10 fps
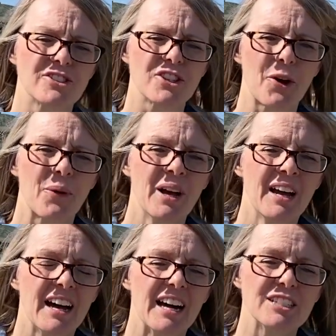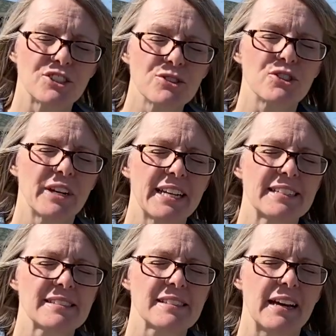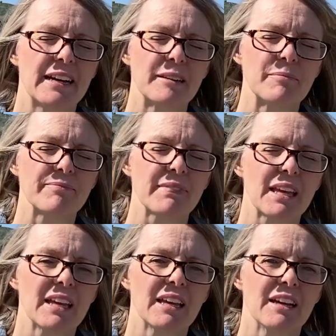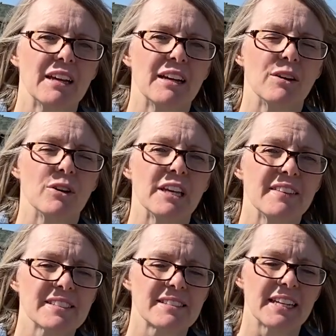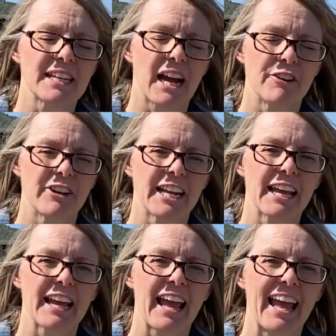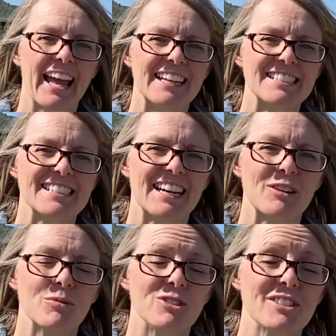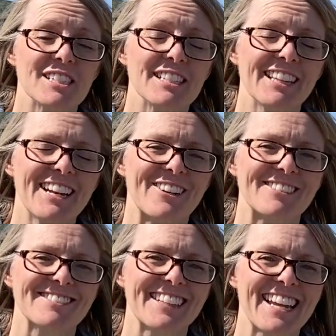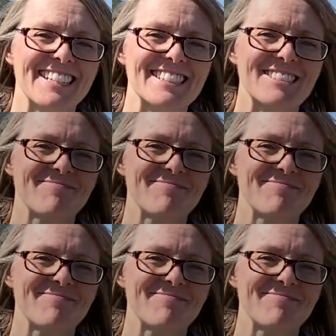So do join us in the study guide reading, and we'll see you later. Thanks.